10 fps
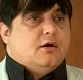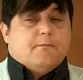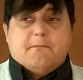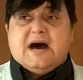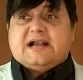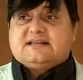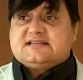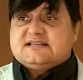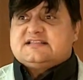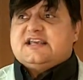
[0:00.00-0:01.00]

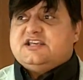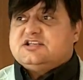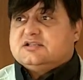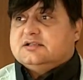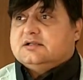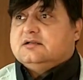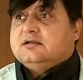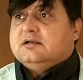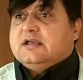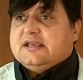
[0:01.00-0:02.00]
monetization
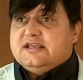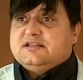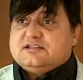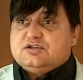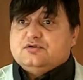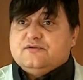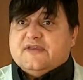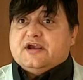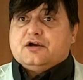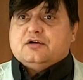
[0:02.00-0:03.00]
into
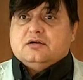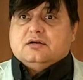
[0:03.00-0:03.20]
their